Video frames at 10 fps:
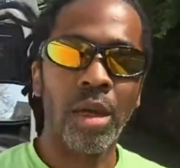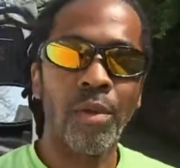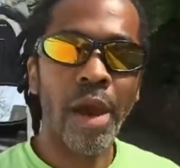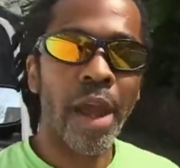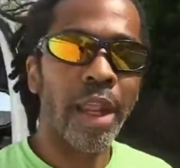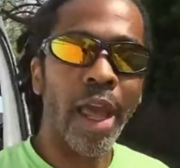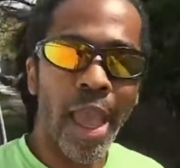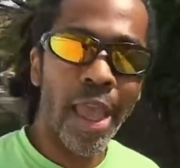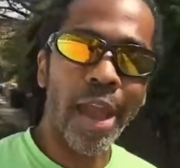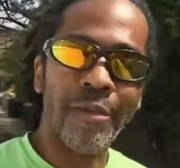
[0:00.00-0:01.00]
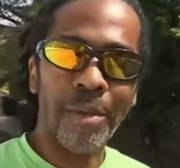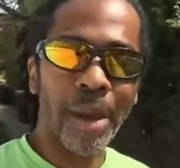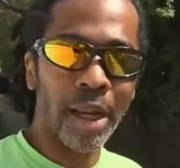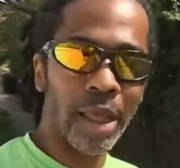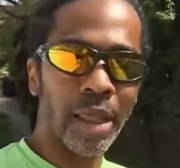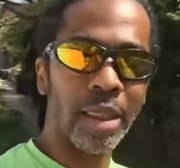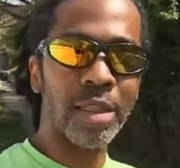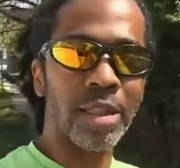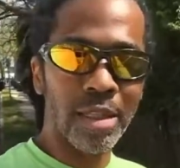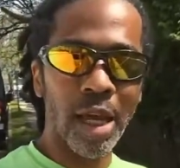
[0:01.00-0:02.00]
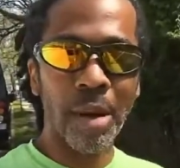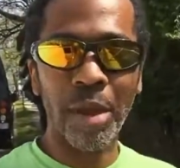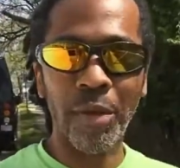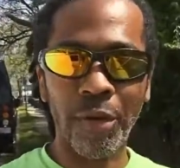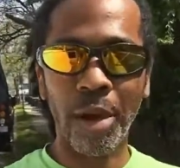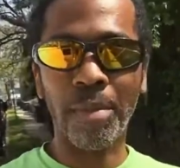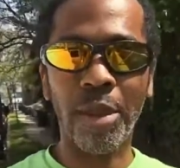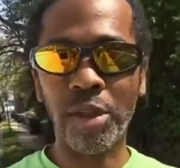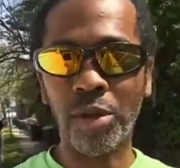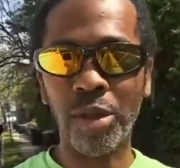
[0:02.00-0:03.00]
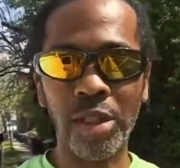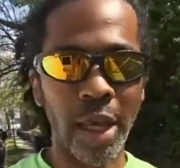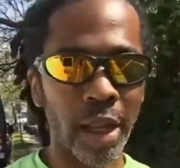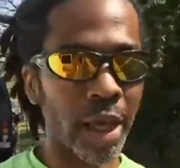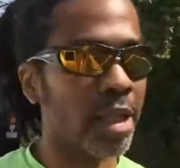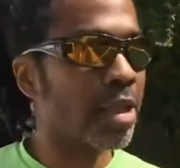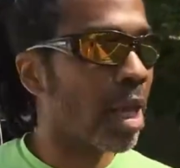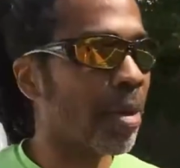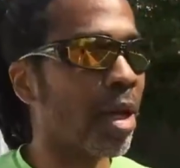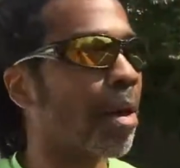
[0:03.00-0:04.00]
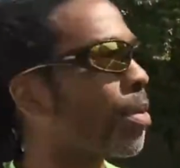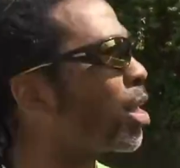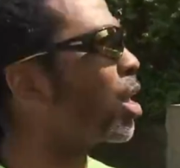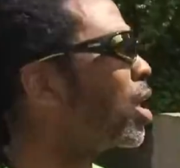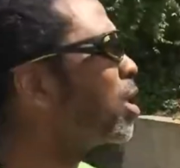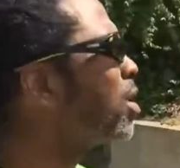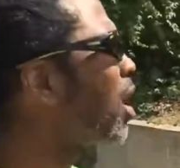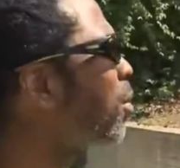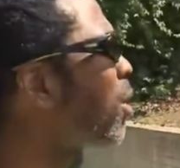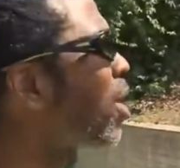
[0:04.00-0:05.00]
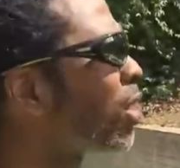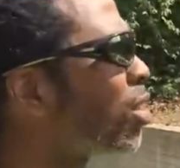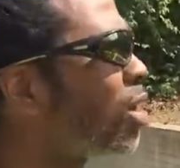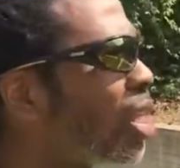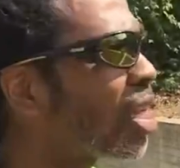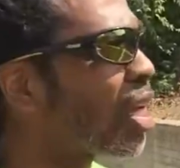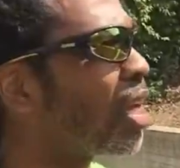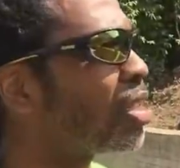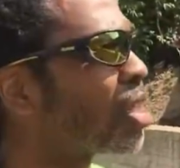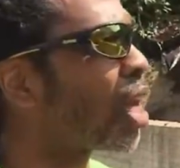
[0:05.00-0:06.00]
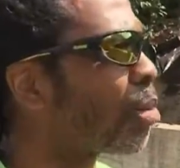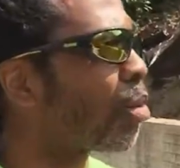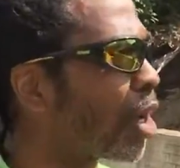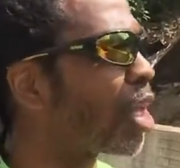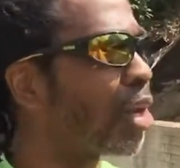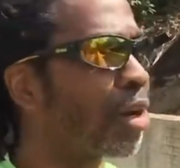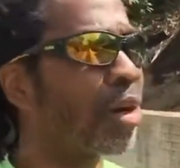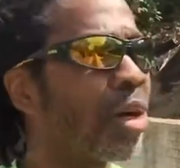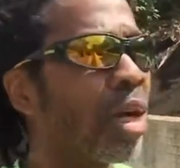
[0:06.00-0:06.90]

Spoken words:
Right. Hey everybody, this is Tommy from the Georgetown Landscaping Company. Today we have a unique job right here.